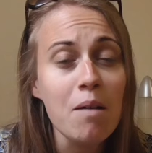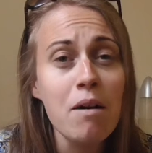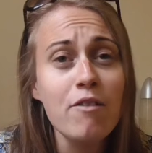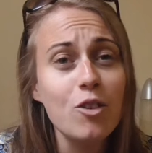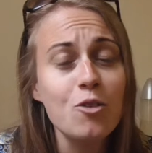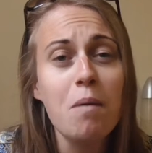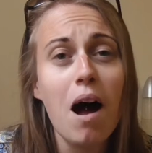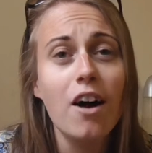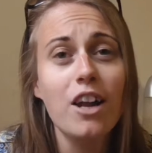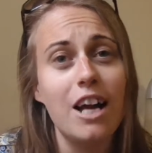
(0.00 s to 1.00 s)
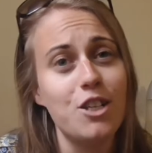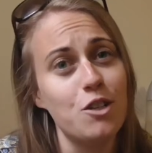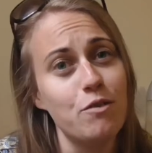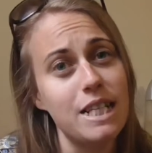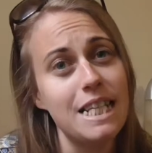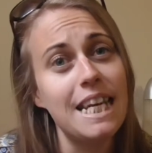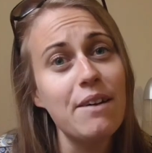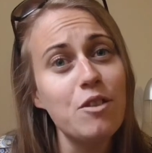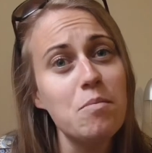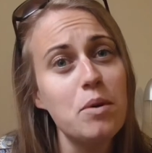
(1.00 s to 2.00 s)
mother-in-law's partner has just recently
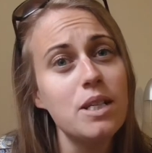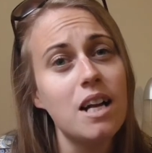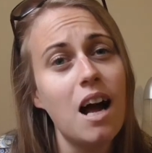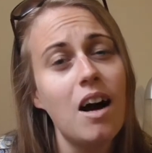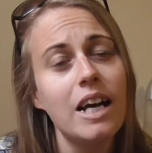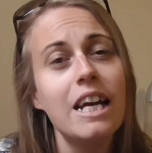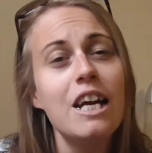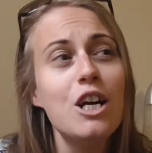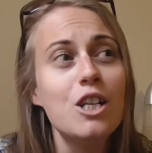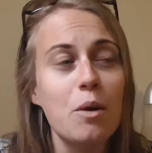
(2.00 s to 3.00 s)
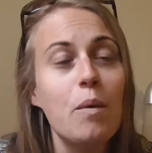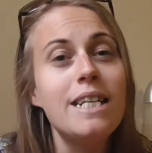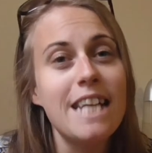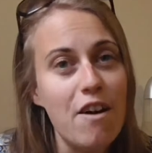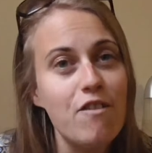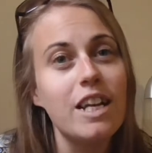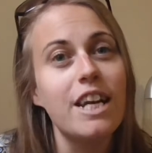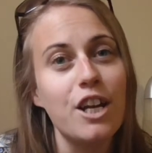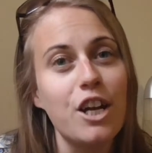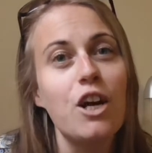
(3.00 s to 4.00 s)
given the boys a kite, so we're definitely
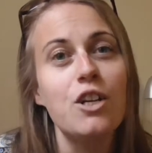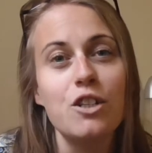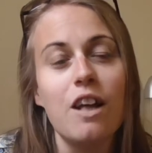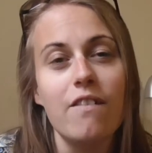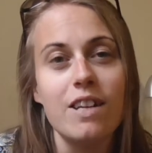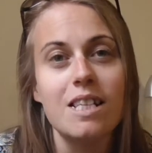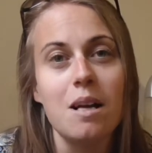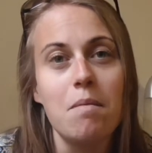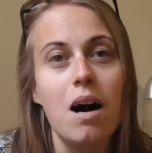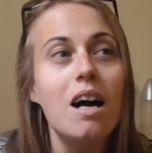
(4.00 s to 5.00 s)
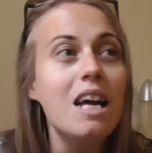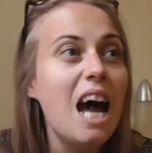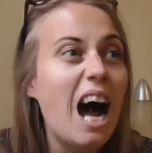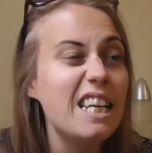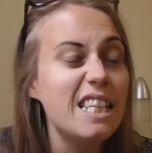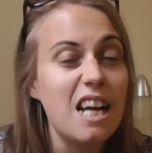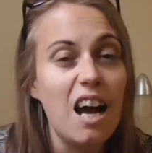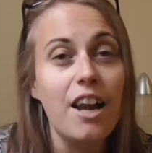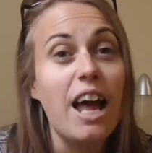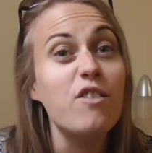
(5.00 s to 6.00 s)
going to go and do that this summer, and in
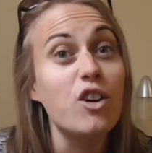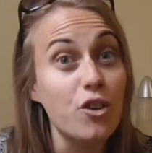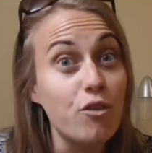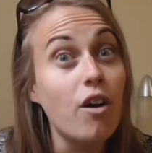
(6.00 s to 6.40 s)
turn have a good